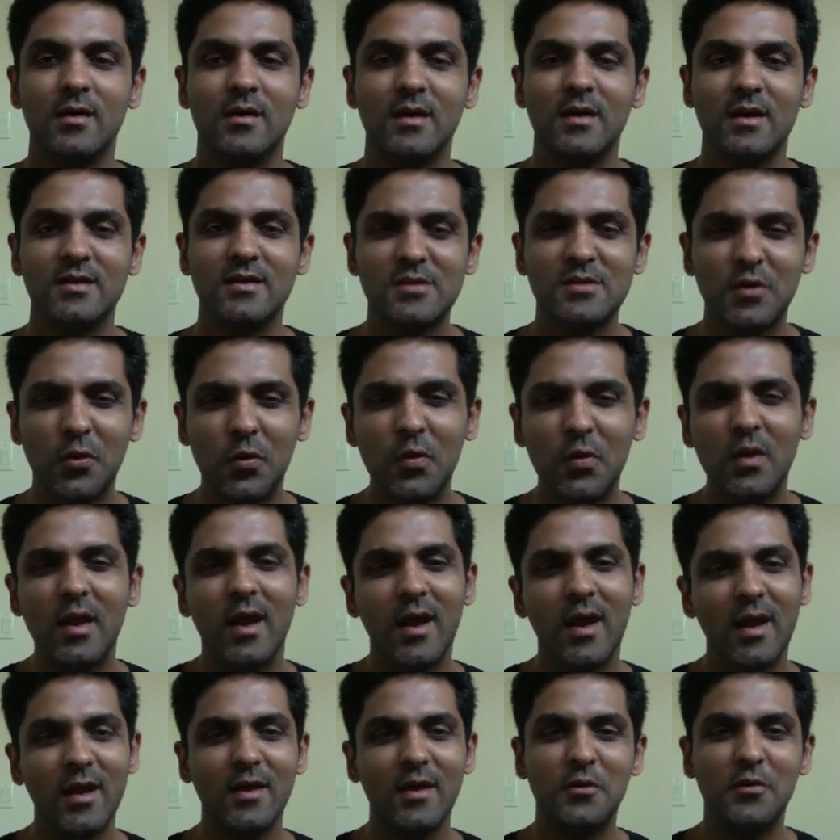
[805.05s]
It's a good
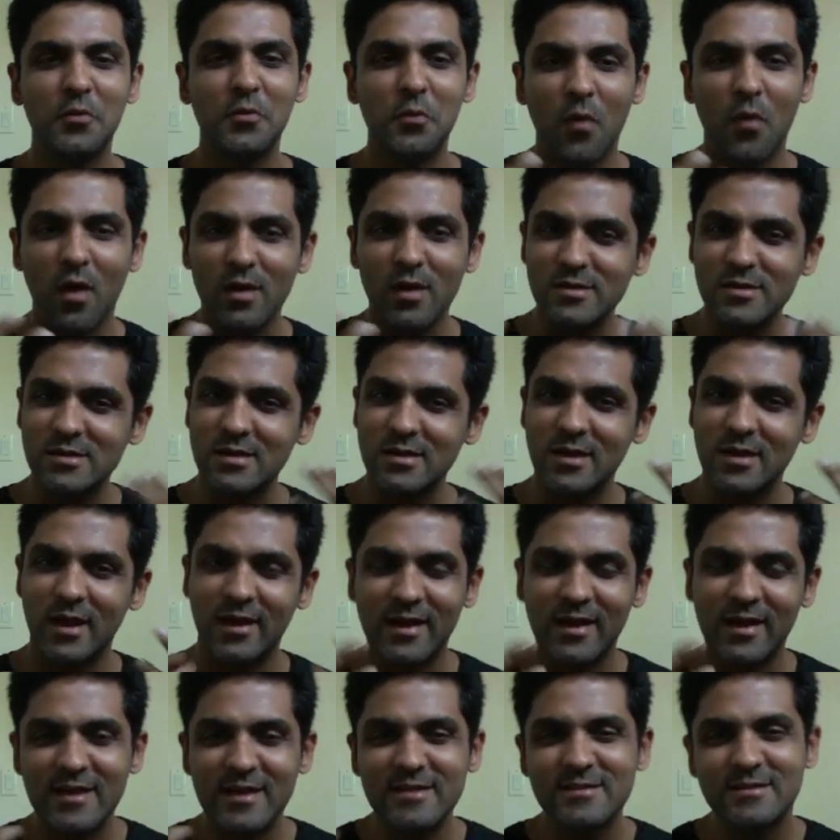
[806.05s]
day to watch at
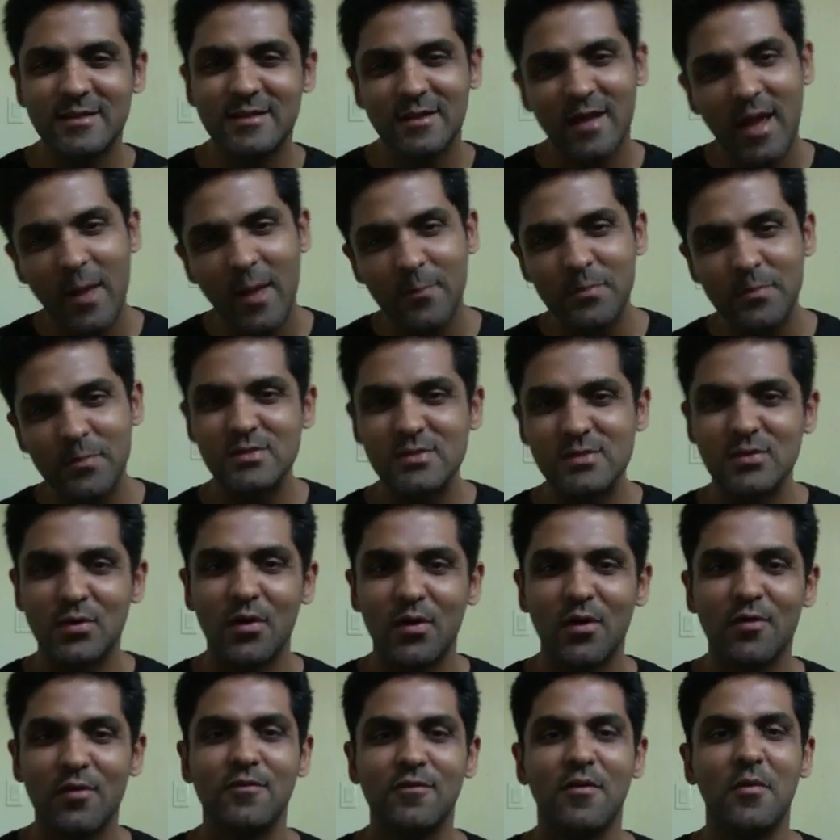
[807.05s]
least the
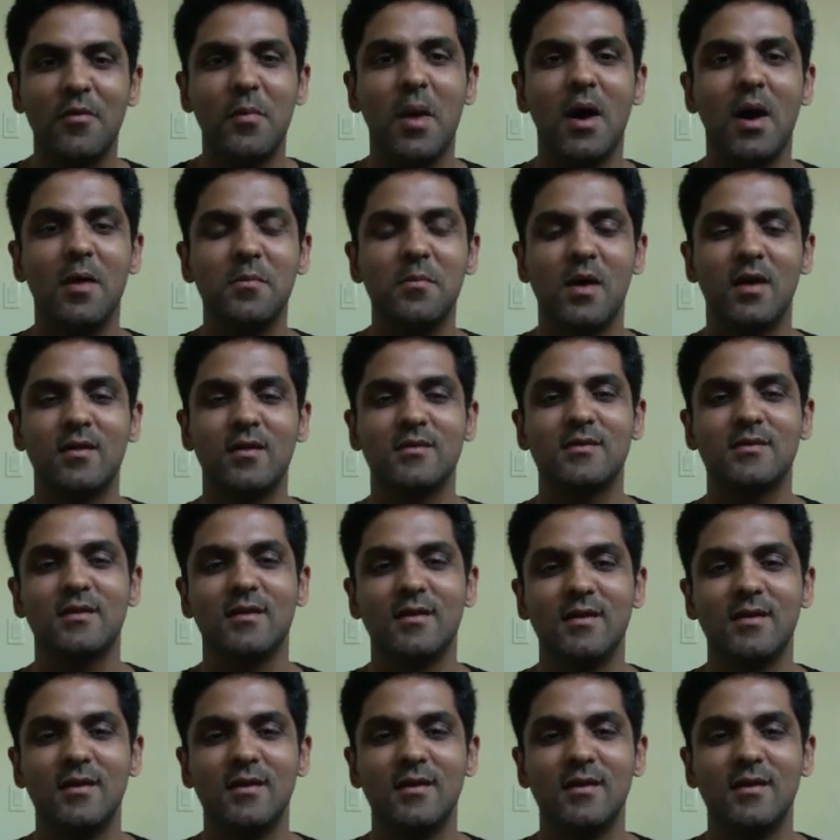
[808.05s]
episode of a Mahabharata